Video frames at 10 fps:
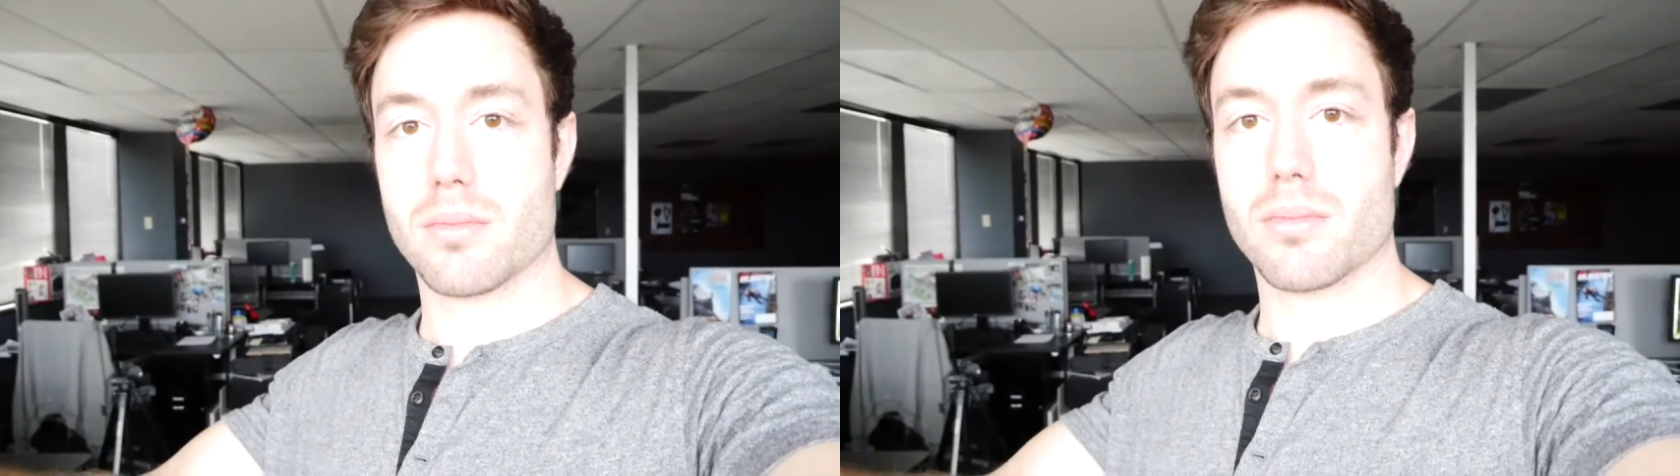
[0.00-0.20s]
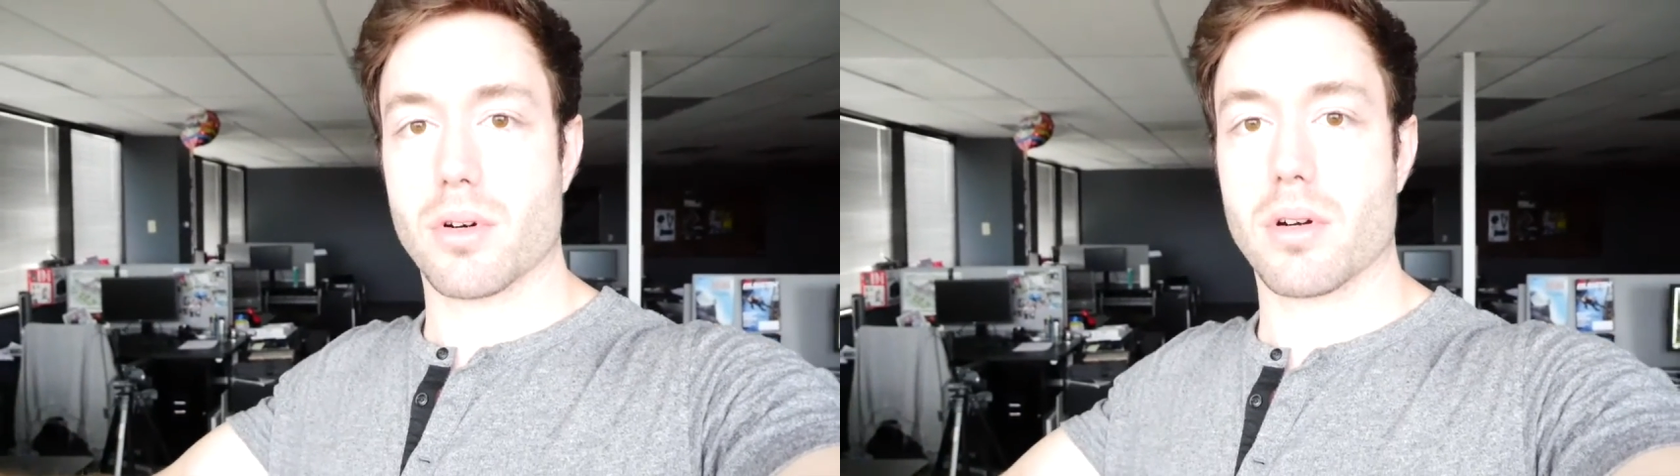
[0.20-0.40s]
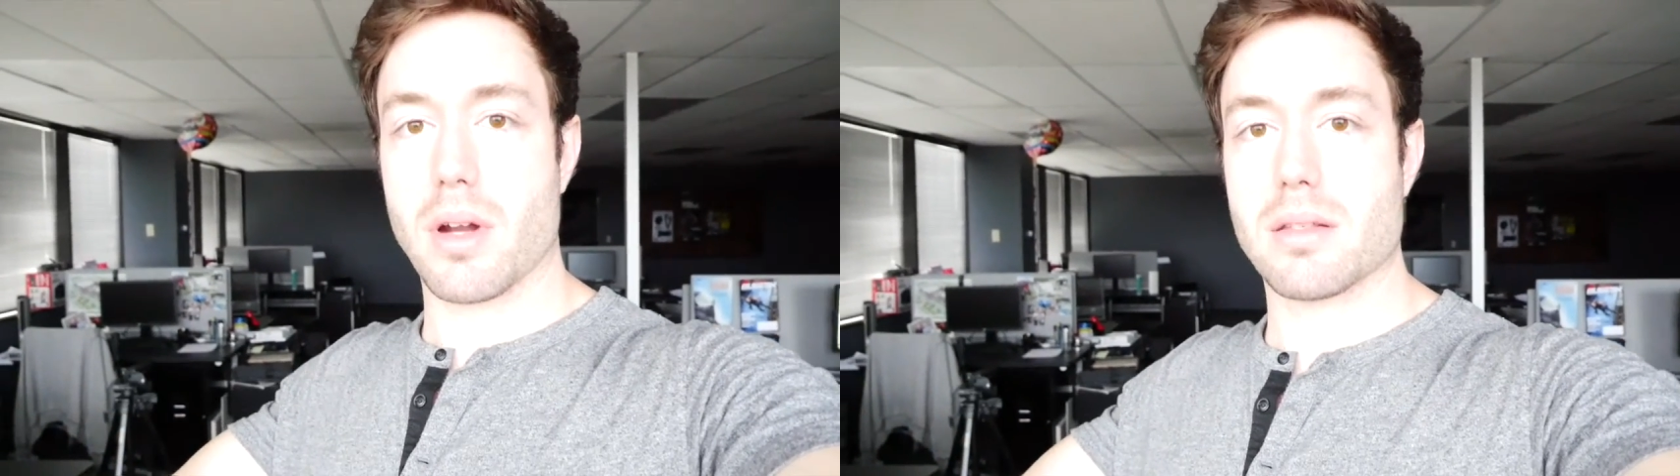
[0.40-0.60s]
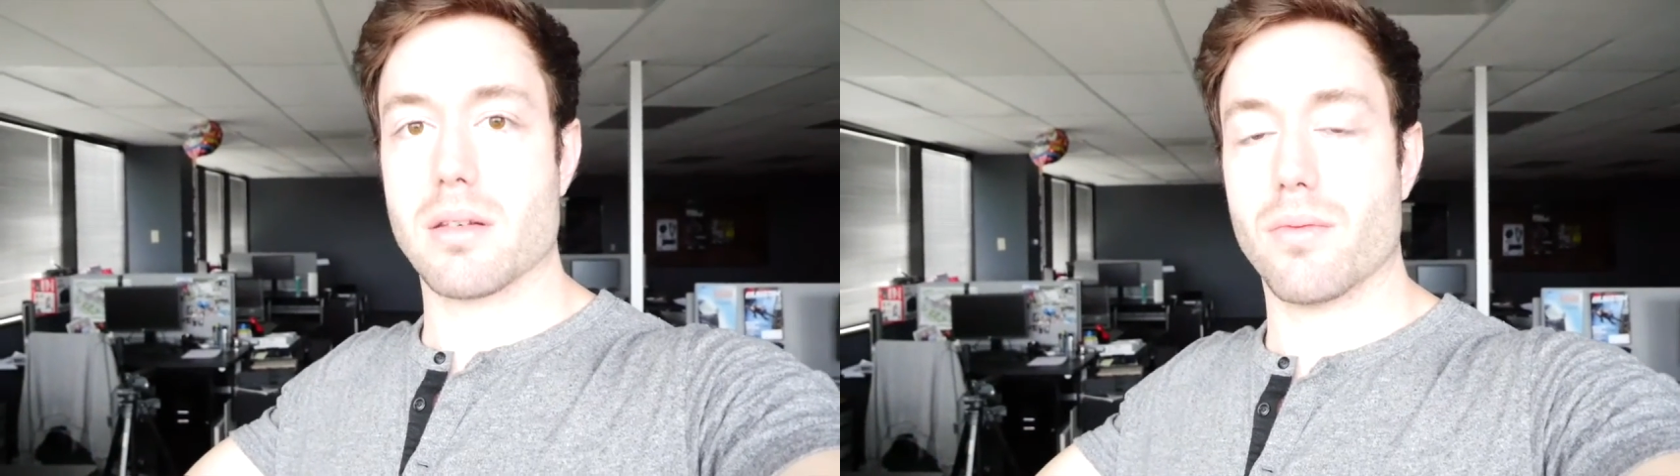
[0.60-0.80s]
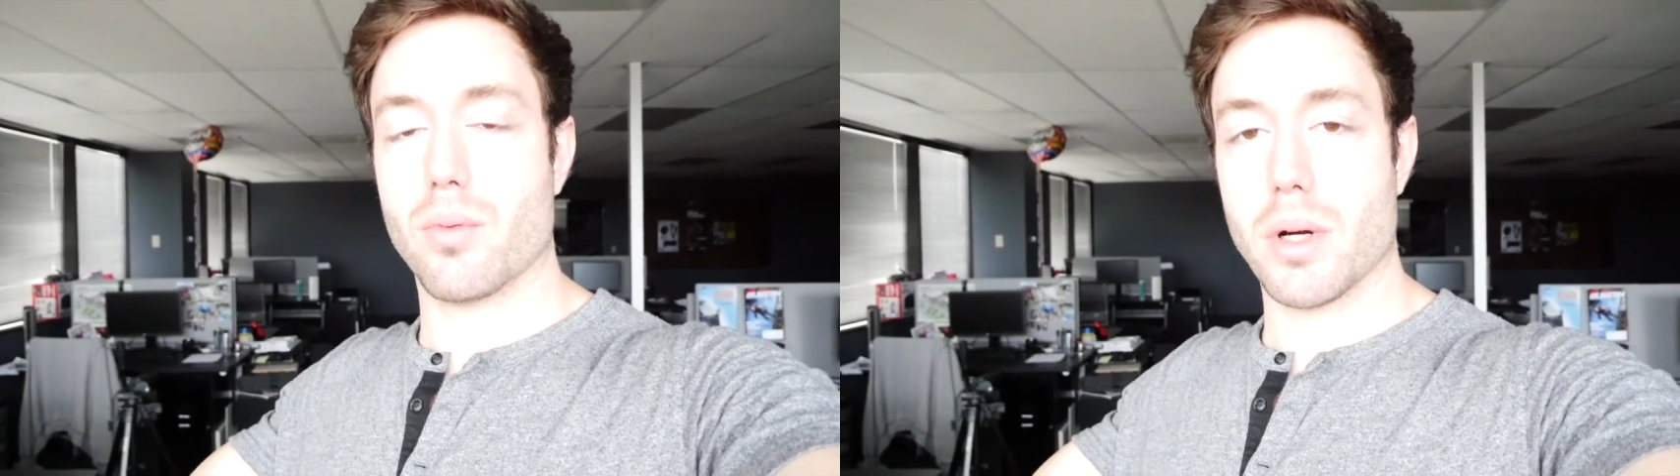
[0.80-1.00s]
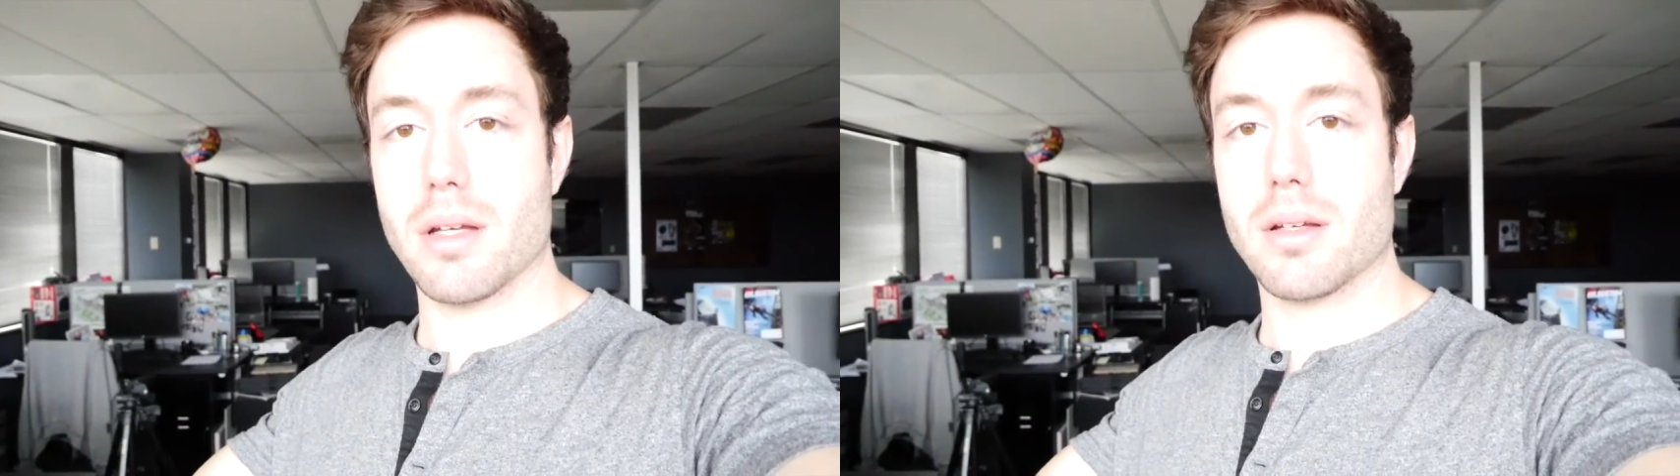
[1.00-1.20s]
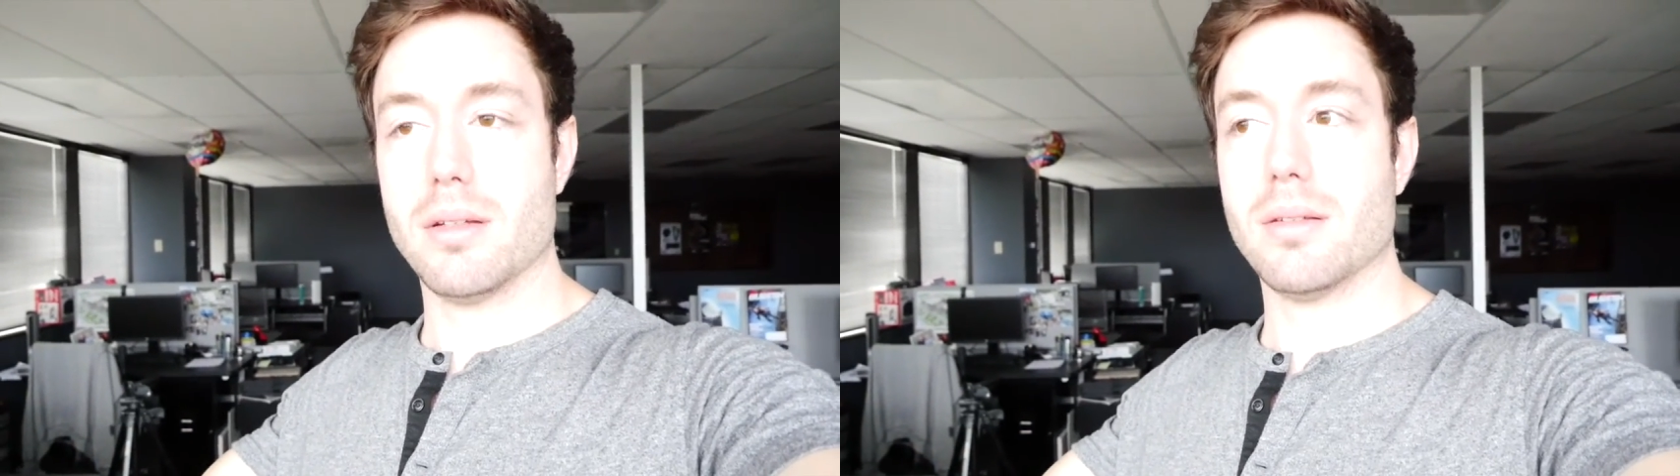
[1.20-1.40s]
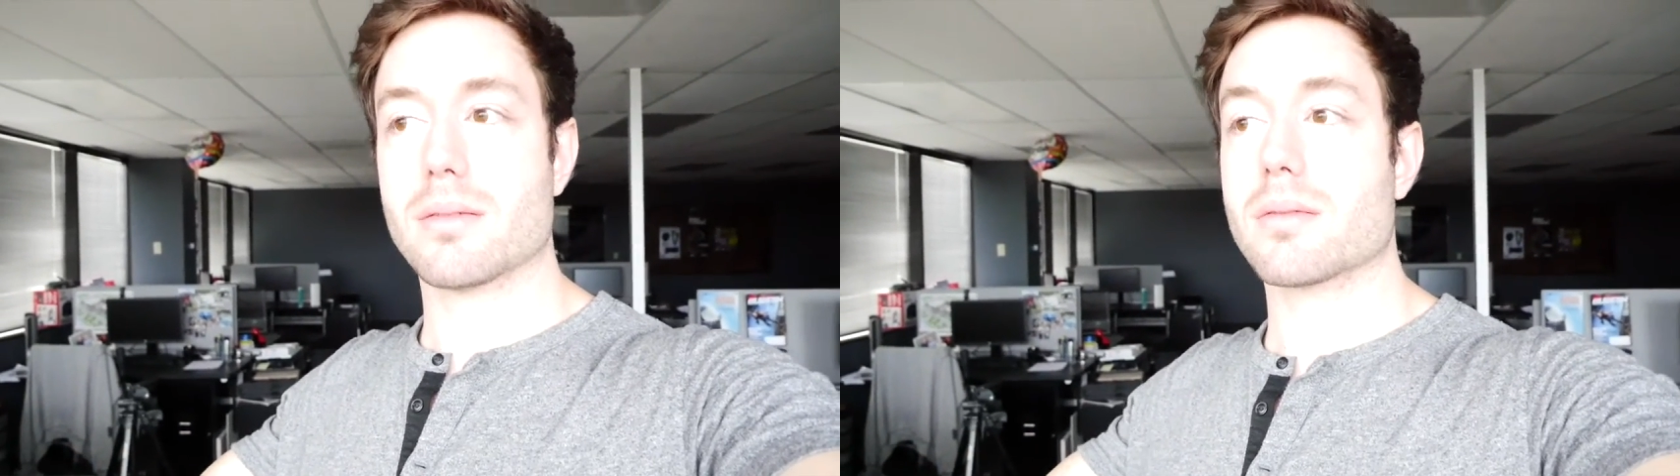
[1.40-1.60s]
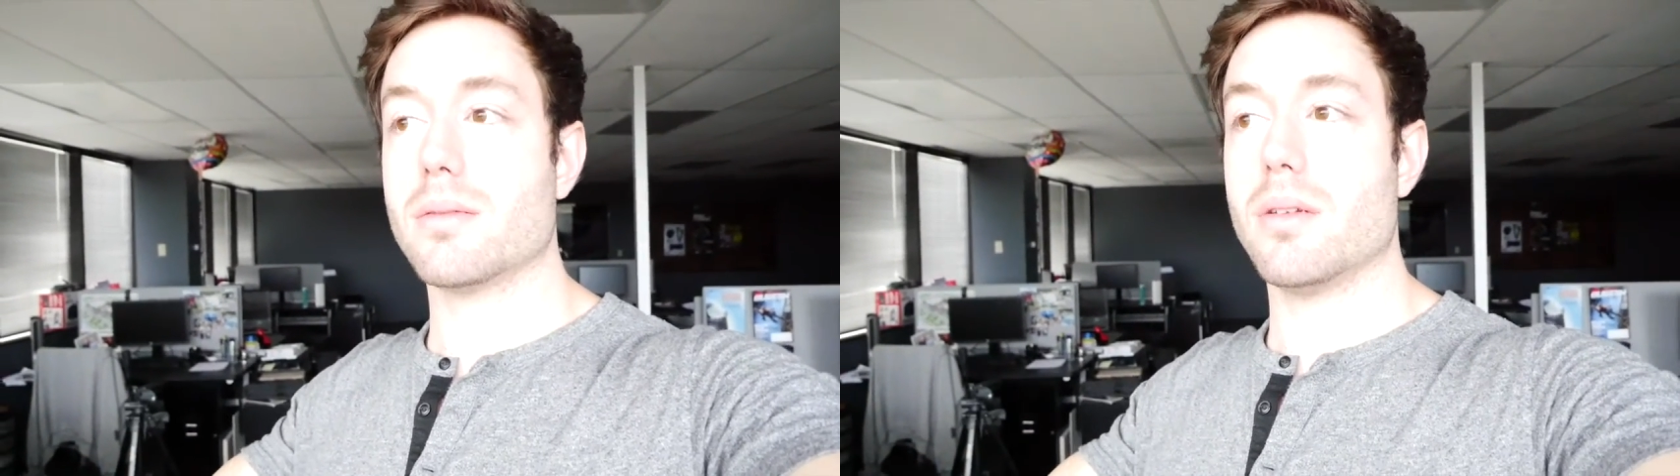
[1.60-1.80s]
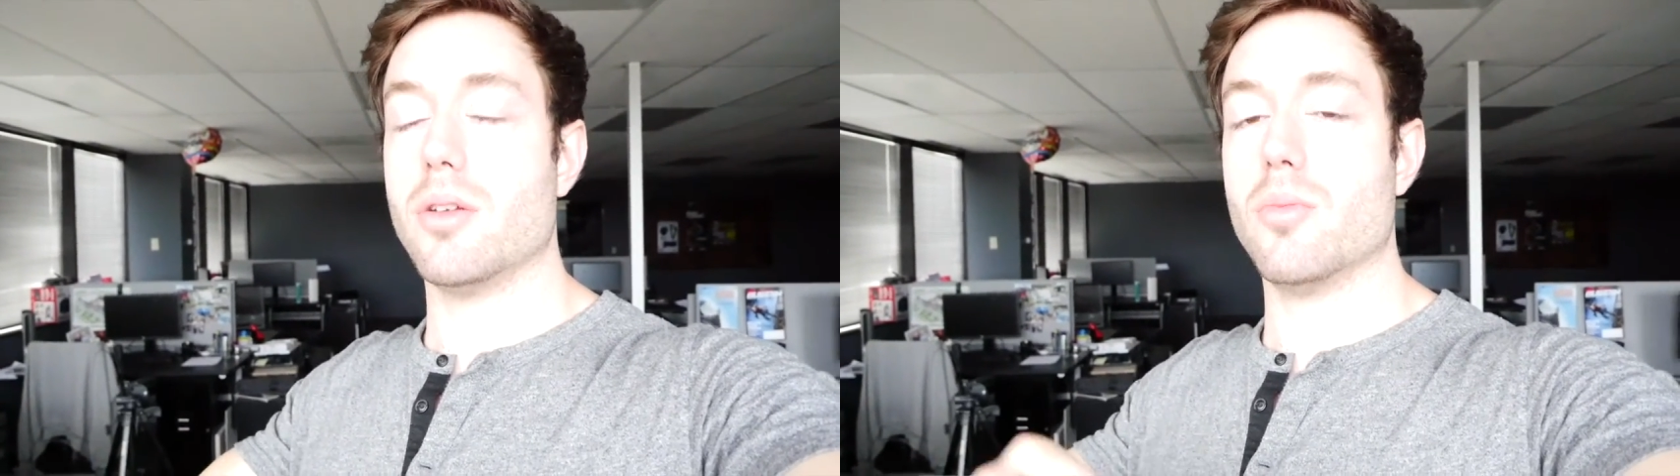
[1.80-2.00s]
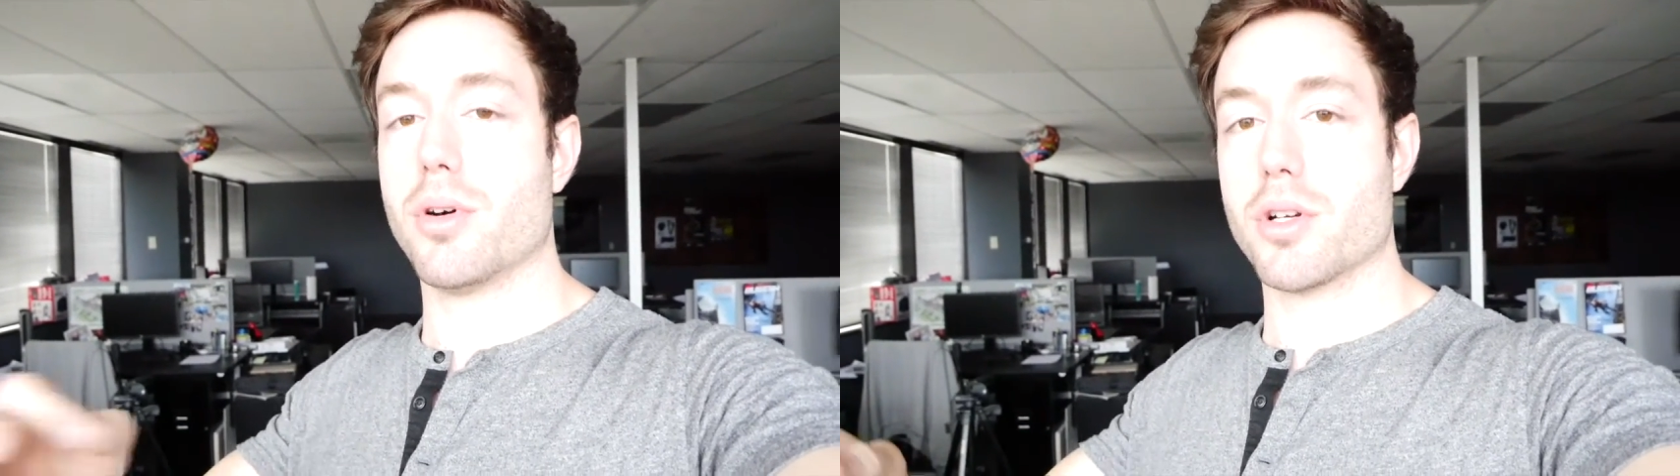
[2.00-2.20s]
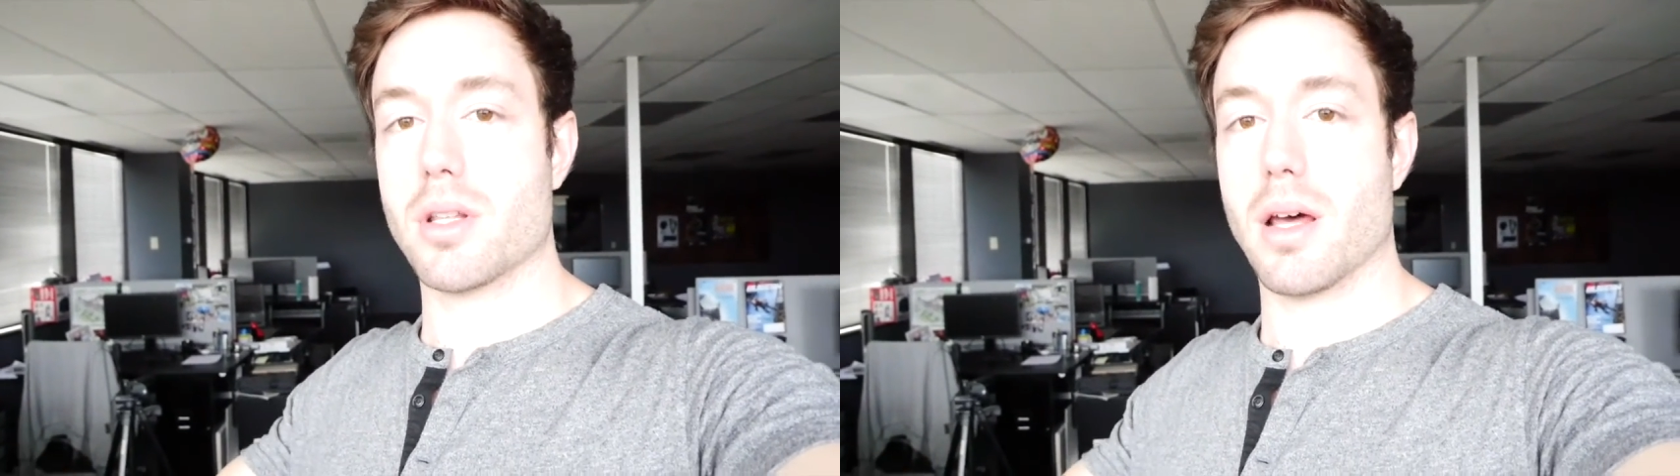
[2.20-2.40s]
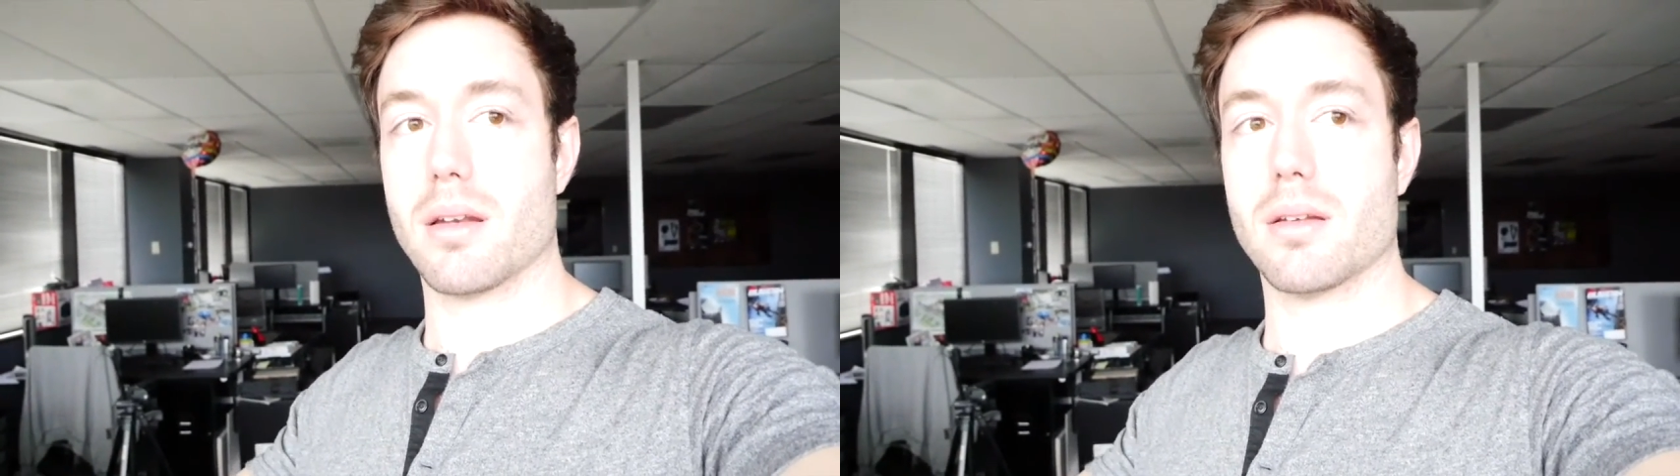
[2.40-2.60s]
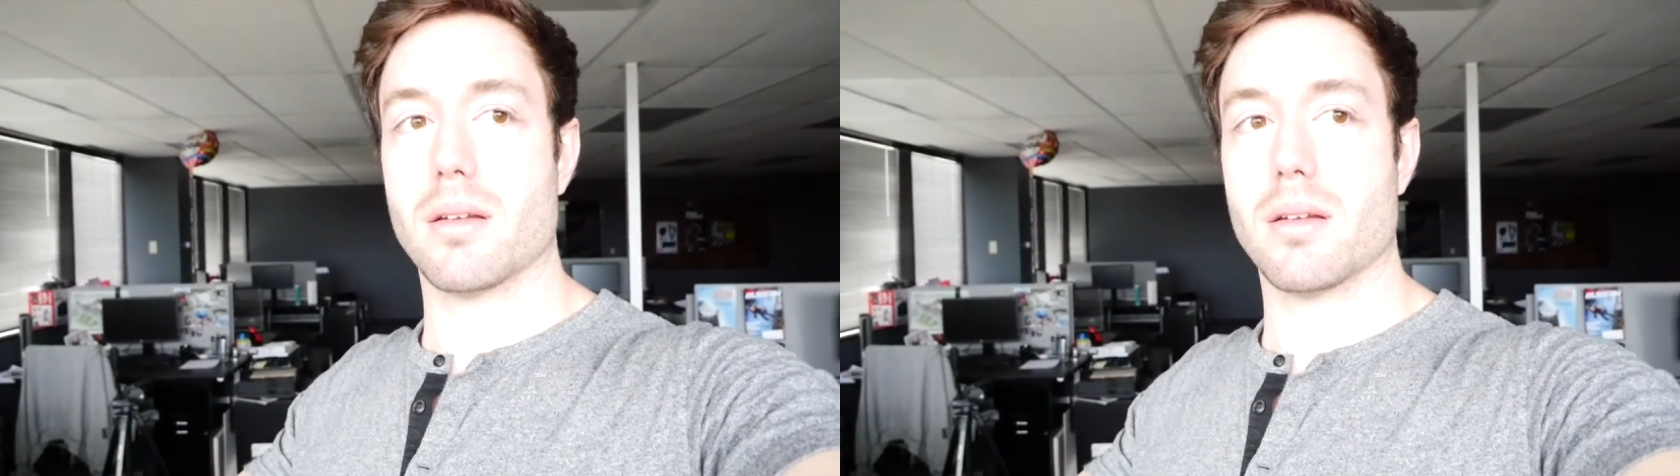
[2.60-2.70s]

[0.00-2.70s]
progressive week, you push that.